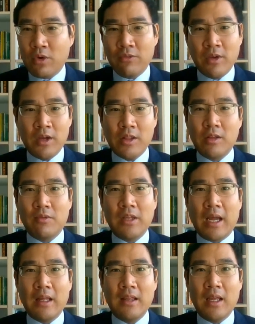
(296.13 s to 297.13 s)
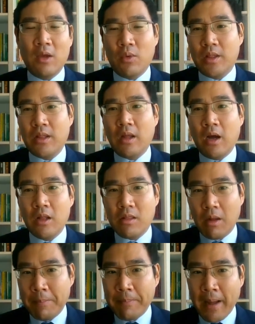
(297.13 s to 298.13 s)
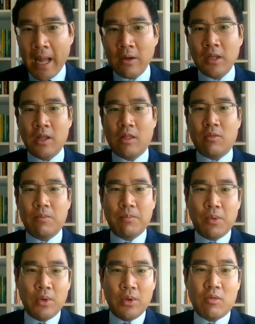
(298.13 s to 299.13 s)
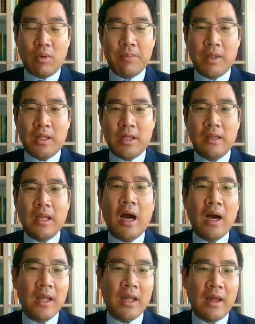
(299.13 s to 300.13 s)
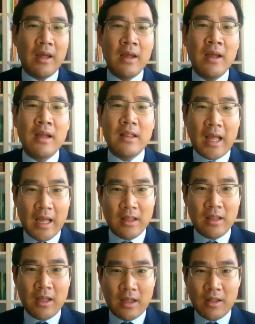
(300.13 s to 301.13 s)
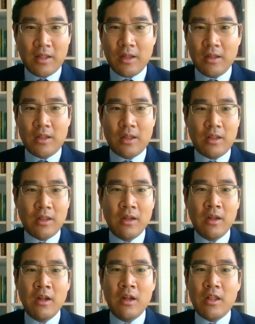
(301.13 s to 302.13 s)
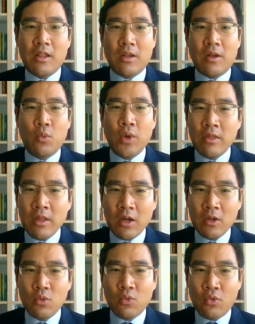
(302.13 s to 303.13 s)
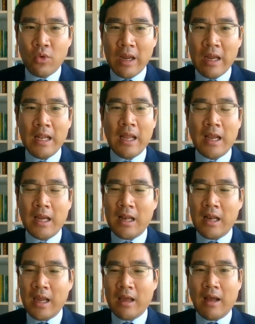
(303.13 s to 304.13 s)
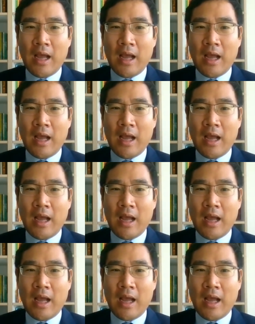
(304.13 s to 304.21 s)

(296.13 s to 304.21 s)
reverse of that. It was about 0.3% higher than the consensus. So we are not really clear